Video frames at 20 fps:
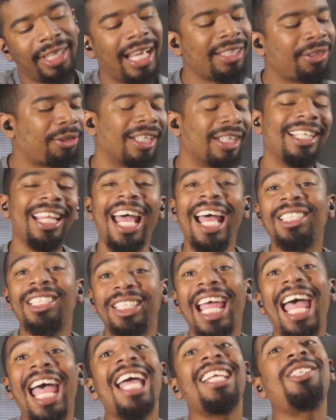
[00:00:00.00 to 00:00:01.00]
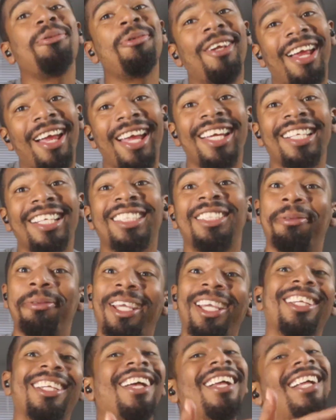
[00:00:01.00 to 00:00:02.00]
that's, of that's that's what I
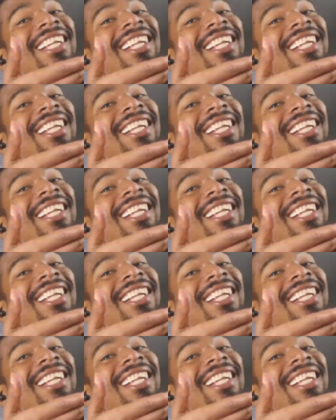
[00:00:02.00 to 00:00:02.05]
expected.